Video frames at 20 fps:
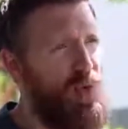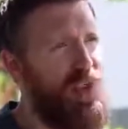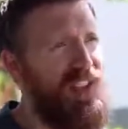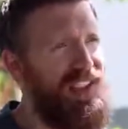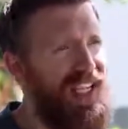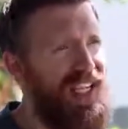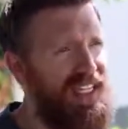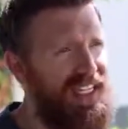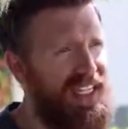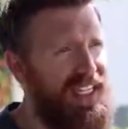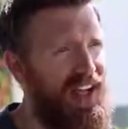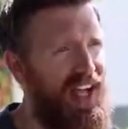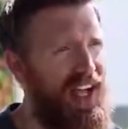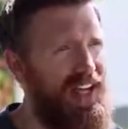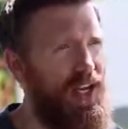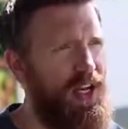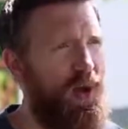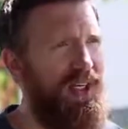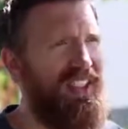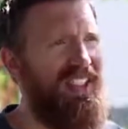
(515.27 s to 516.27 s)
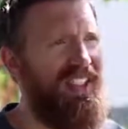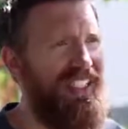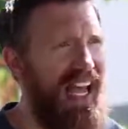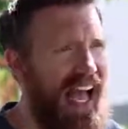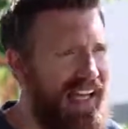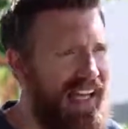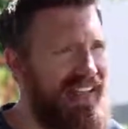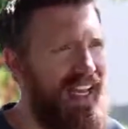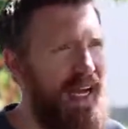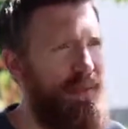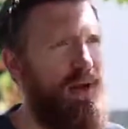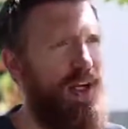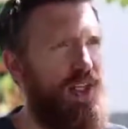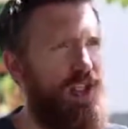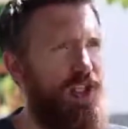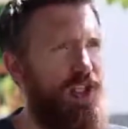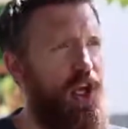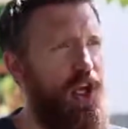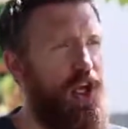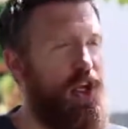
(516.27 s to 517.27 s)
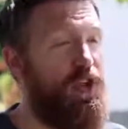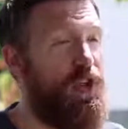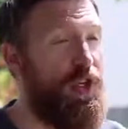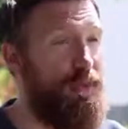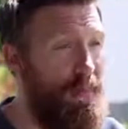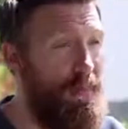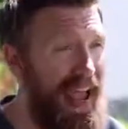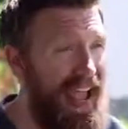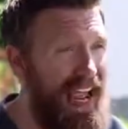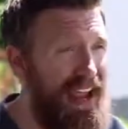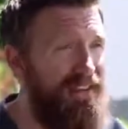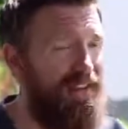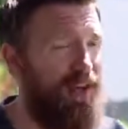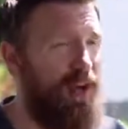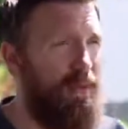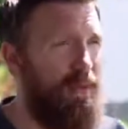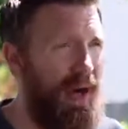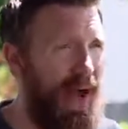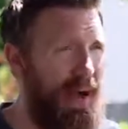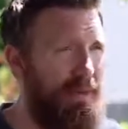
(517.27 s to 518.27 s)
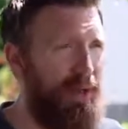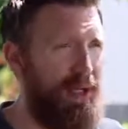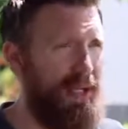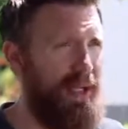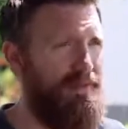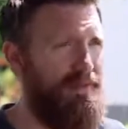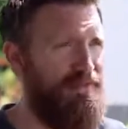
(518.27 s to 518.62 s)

real estate deal and know exactly how much you should pay for a property.